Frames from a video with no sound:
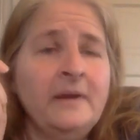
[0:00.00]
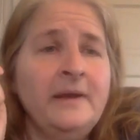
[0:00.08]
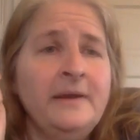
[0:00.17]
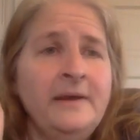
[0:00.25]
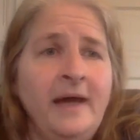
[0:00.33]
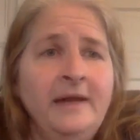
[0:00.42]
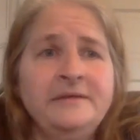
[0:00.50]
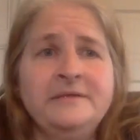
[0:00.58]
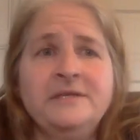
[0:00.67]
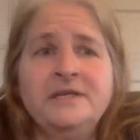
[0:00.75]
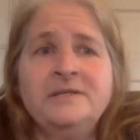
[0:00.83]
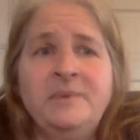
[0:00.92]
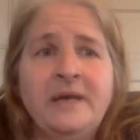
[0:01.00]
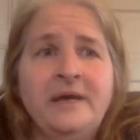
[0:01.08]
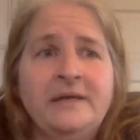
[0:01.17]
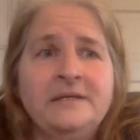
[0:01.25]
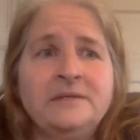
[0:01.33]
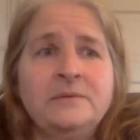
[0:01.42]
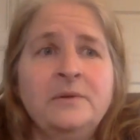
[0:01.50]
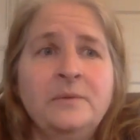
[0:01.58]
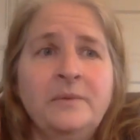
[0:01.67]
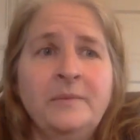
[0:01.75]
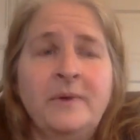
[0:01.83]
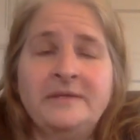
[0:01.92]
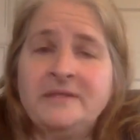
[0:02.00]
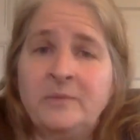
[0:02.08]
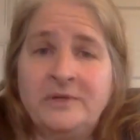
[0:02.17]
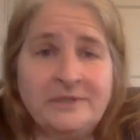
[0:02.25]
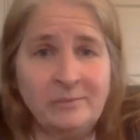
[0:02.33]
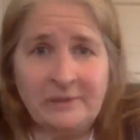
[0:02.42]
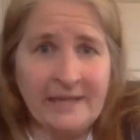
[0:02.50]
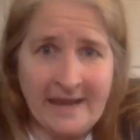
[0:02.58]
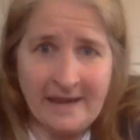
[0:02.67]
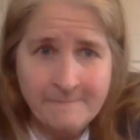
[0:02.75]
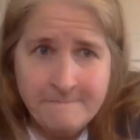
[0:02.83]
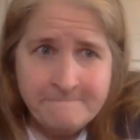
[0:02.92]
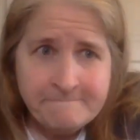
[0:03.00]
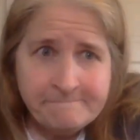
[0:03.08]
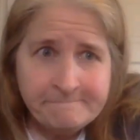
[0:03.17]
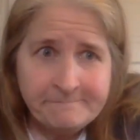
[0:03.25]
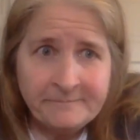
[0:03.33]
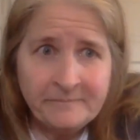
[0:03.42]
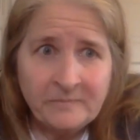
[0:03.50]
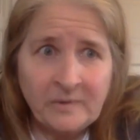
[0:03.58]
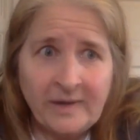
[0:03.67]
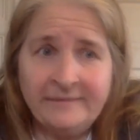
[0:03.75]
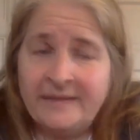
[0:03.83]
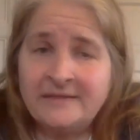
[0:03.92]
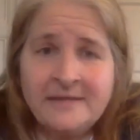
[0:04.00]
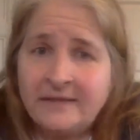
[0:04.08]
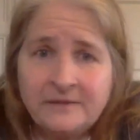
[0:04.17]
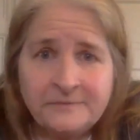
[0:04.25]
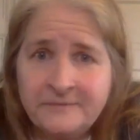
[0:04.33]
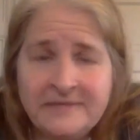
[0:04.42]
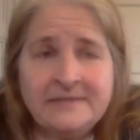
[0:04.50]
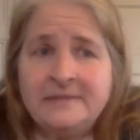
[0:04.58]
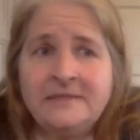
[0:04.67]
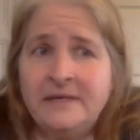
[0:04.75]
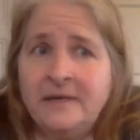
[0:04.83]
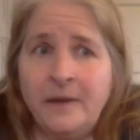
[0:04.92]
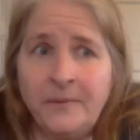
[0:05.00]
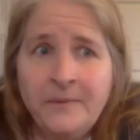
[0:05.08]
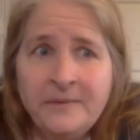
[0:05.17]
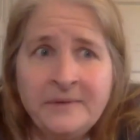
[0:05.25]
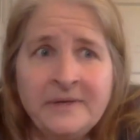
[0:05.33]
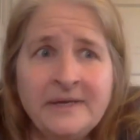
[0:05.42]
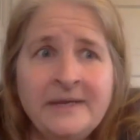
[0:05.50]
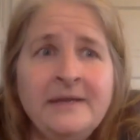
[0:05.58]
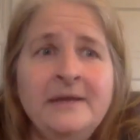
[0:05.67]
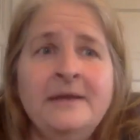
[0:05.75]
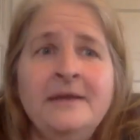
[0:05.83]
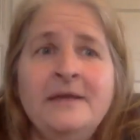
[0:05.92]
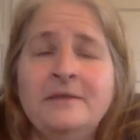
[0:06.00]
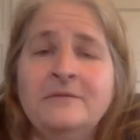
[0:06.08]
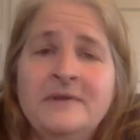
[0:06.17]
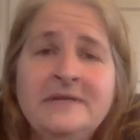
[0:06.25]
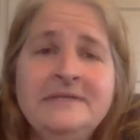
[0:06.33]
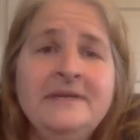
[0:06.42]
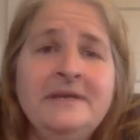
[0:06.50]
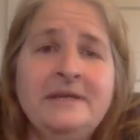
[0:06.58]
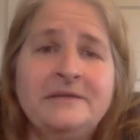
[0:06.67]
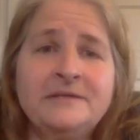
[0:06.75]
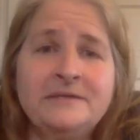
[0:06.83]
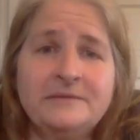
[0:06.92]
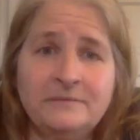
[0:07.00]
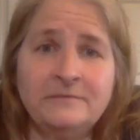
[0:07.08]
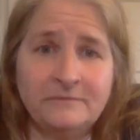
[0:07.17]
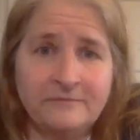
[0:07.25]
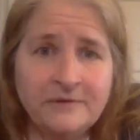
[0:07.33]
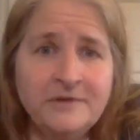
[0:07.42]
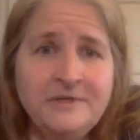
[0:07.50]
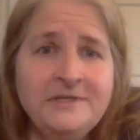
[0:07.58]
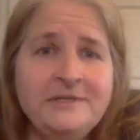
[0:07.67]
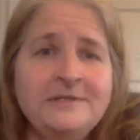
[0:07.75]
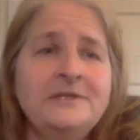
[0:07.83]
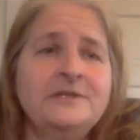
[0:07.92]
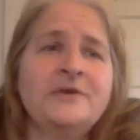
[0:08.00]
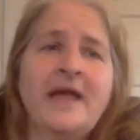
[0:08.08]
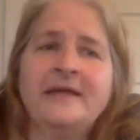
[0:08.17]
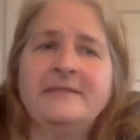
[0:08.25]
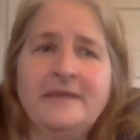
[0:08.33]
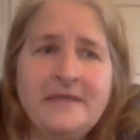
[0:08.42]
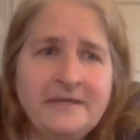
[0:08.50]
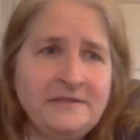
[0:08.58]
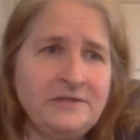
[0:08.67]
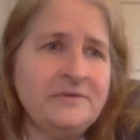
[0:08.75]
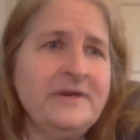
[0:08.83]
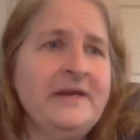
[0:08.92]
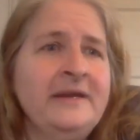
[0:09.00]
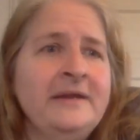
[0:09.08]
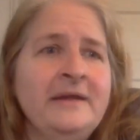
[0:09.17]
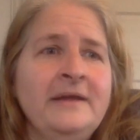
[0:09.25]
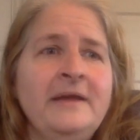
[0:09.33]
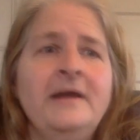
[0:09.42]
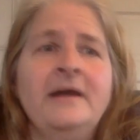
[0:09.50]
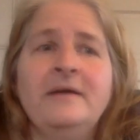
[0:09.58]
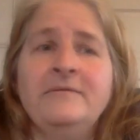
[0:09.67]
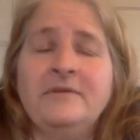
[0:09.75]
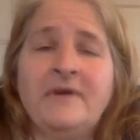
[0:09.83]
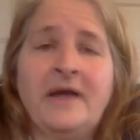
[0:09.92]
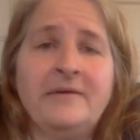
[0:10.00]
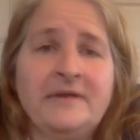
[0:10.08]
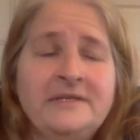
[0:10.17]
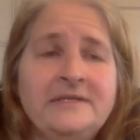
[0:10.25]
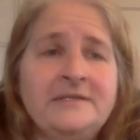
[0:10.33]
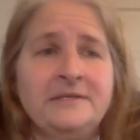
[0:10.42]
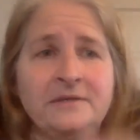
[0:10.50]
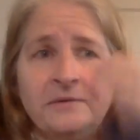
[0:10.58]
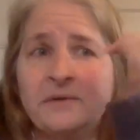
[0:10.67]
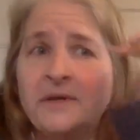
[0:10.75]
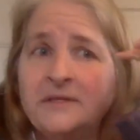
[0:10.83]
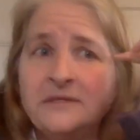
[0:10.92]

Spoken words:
not just because we want someone to blame, right? That's not the reason to know. The reason is first to track the history of the virus, to